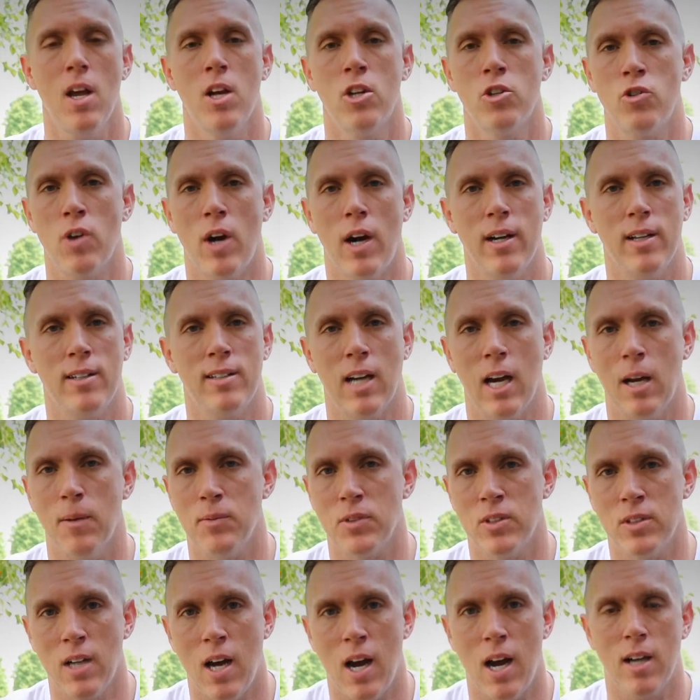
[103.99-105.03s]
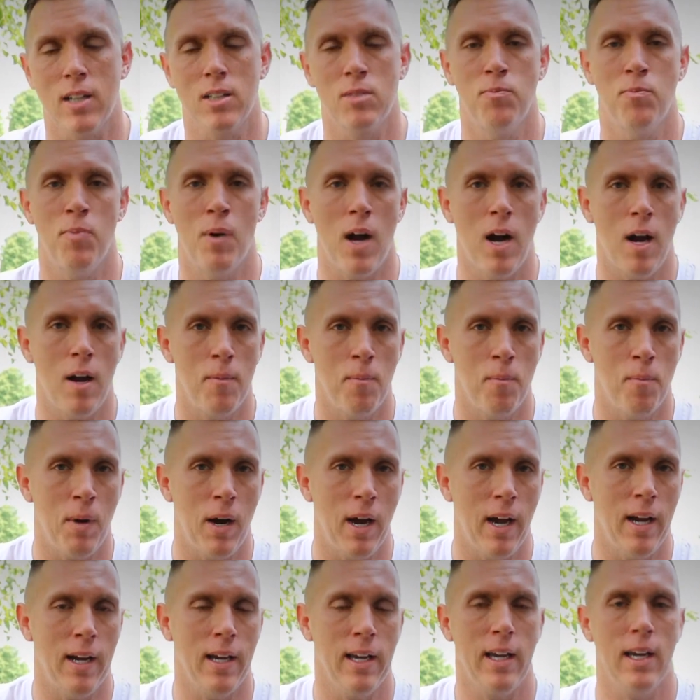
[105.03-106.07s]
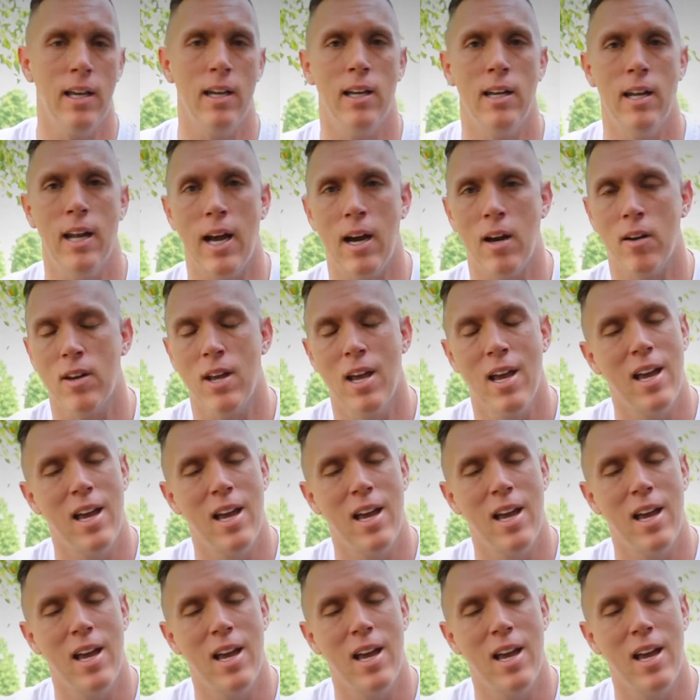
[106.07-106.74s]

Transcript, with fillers: trying to time stocks, buy, buying in and out